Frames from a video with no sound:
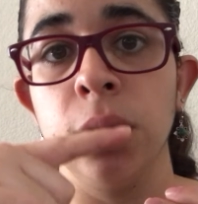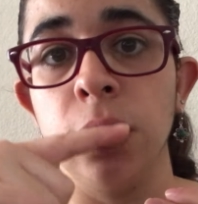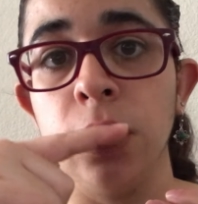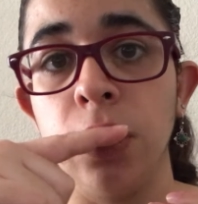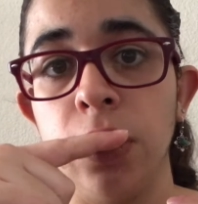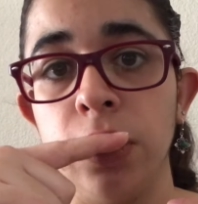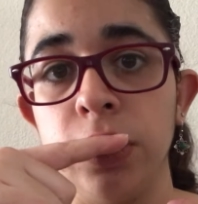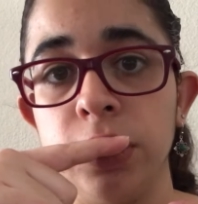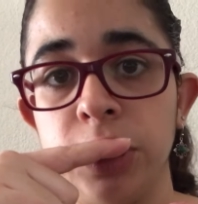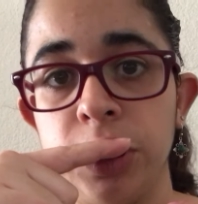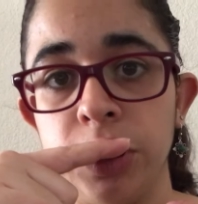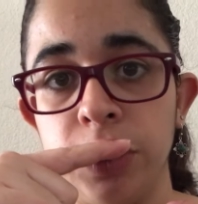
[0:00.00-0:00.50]

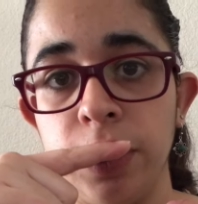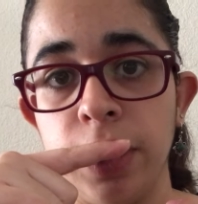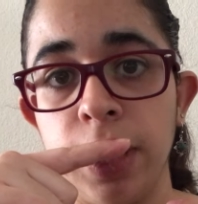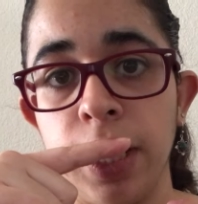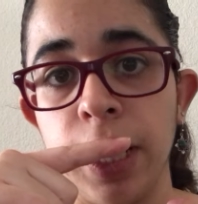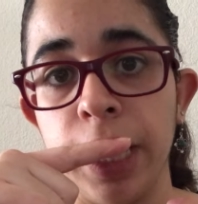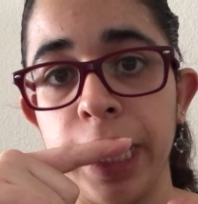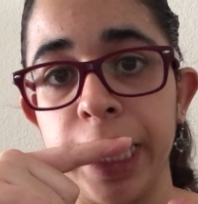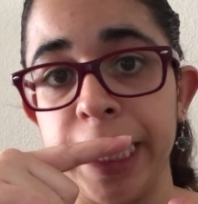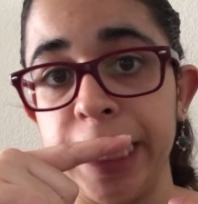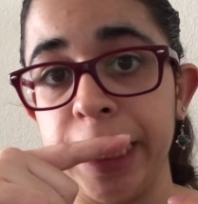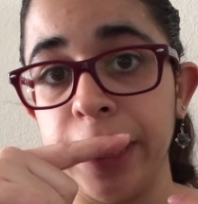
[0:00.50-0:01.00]
or too
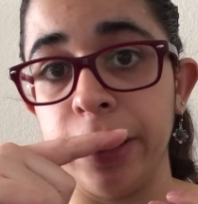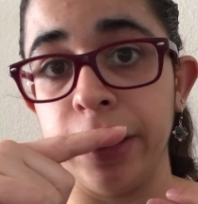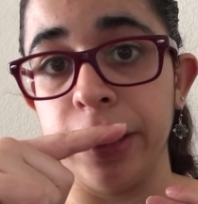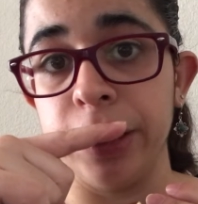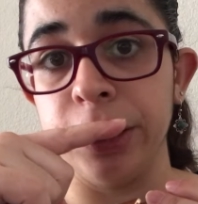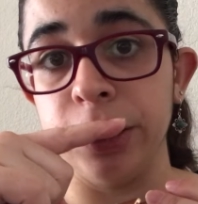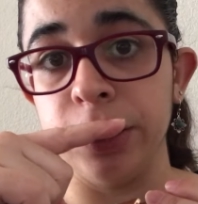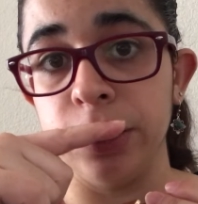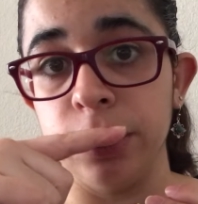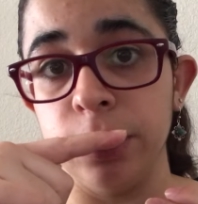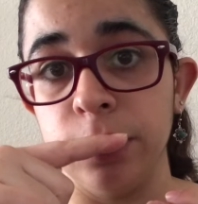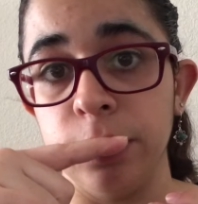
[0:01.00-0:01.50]
high on
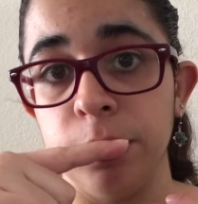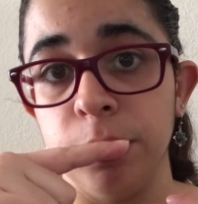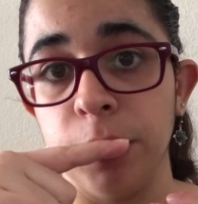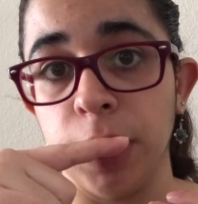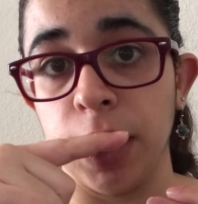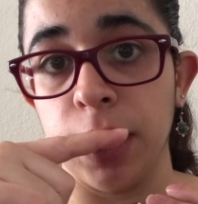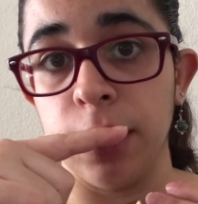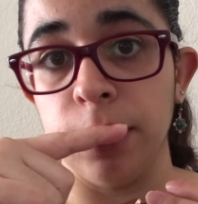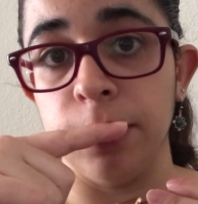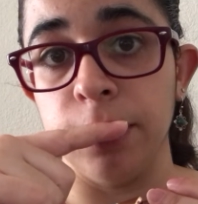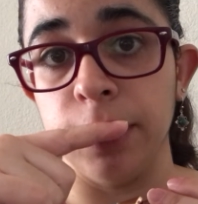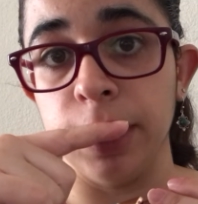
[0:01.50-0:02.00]
your
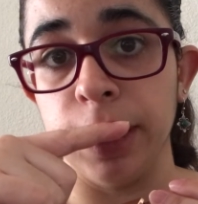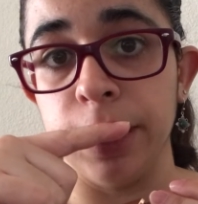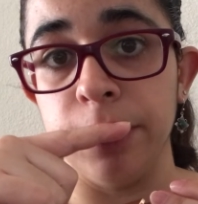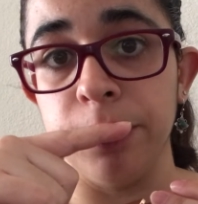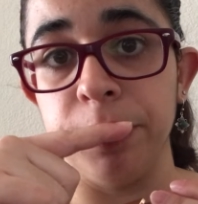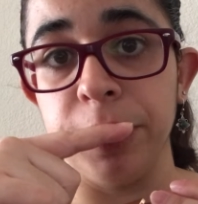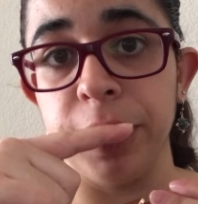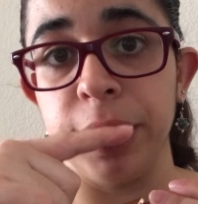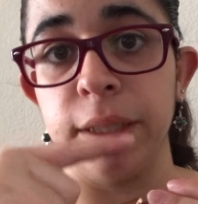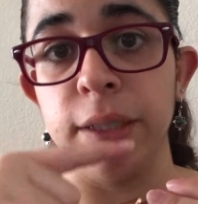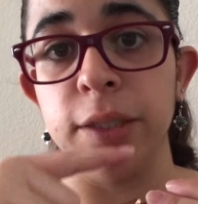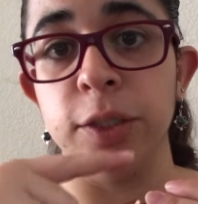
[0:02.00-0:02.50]
bottom lip,
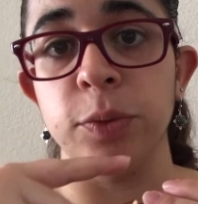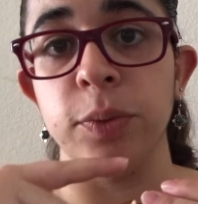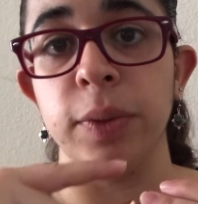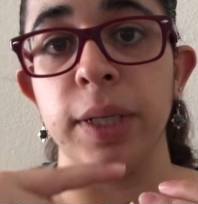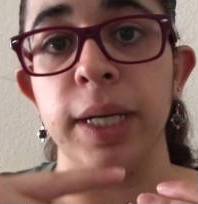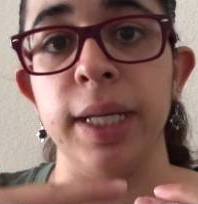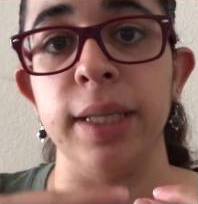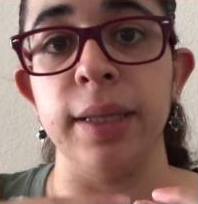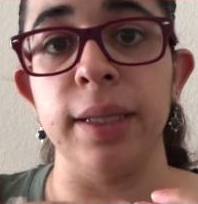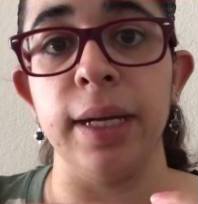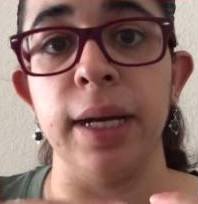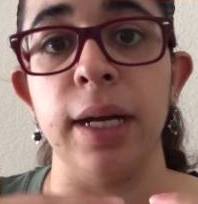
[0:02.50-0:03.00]
because
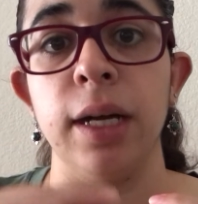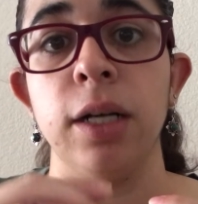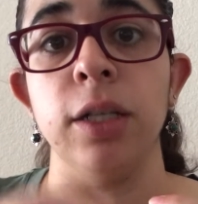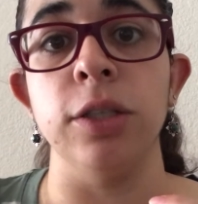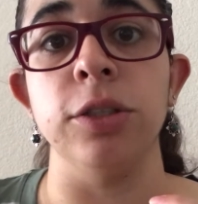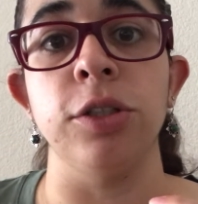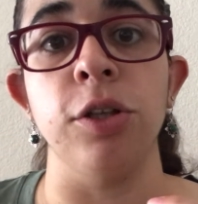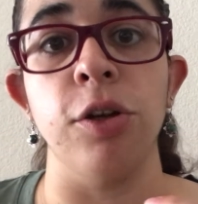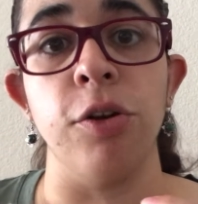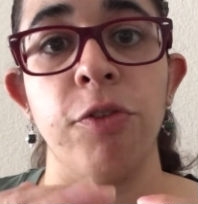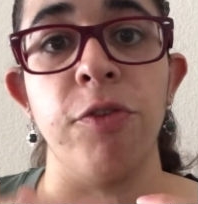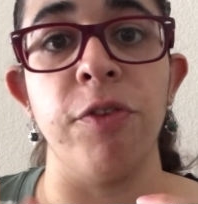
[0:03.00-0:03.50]
that
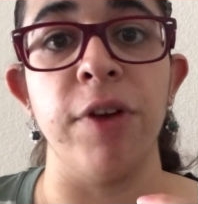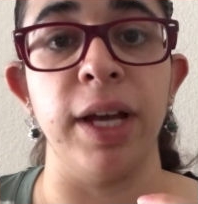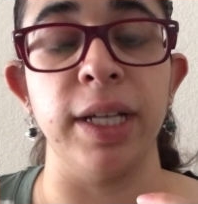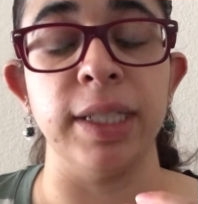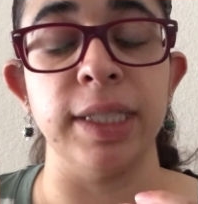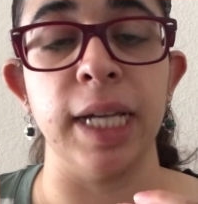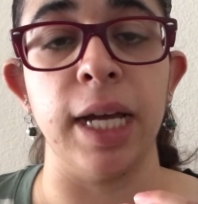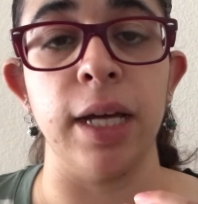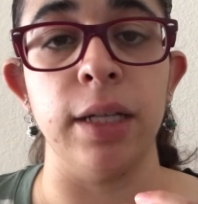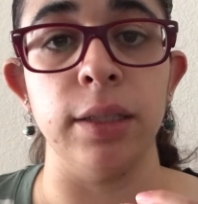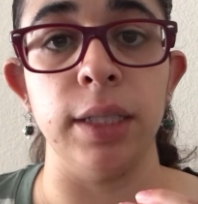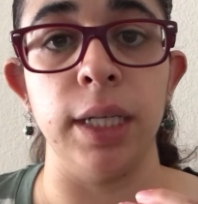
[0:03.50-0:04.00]
also affects
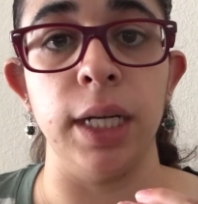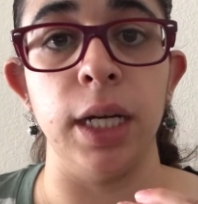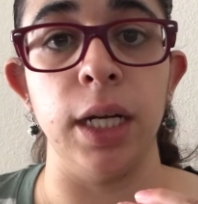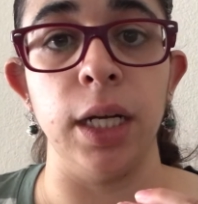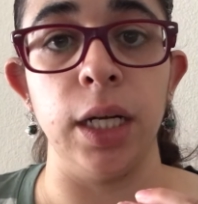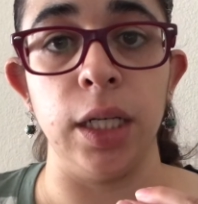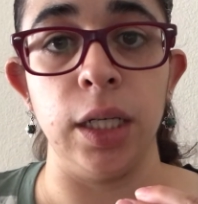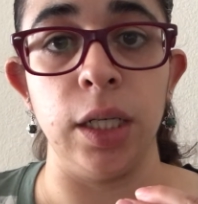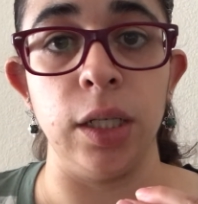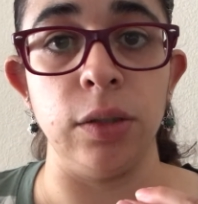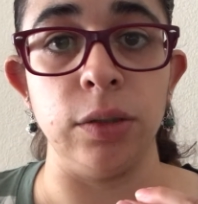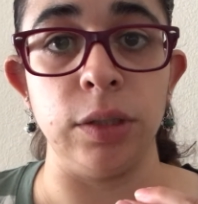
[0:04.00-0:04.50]
how the
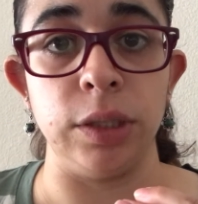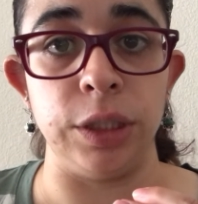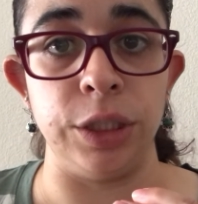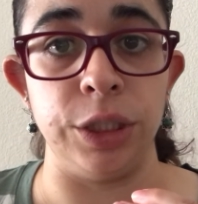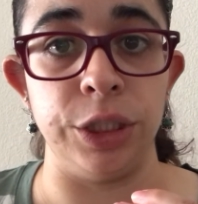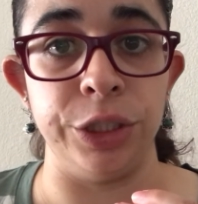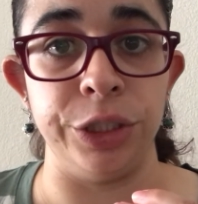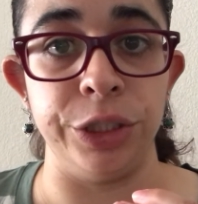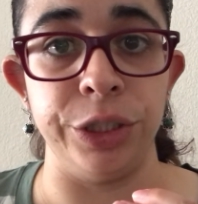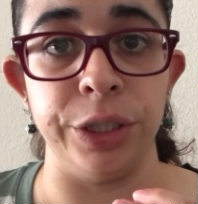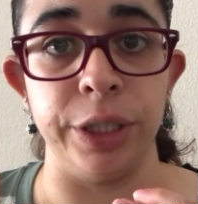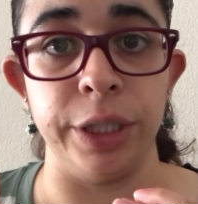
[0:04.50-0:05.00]
air goes
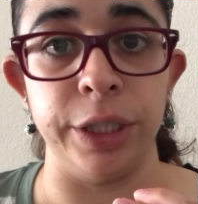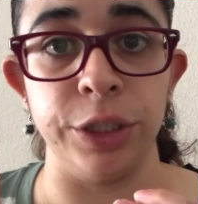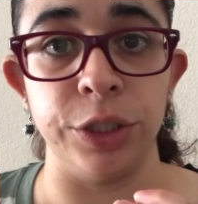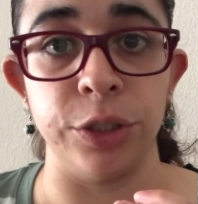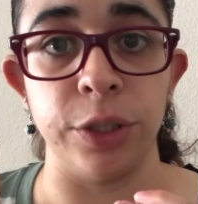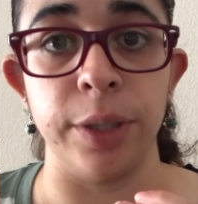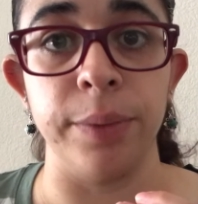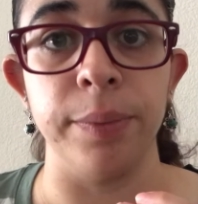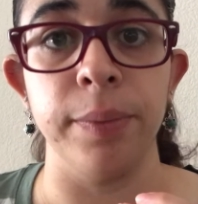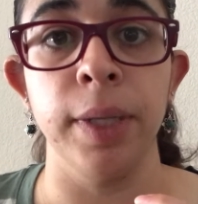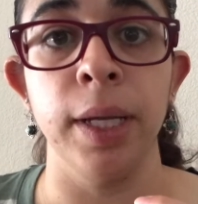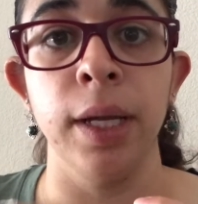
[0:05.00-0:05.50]
into your head
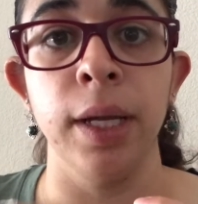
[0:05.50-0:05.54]
joint.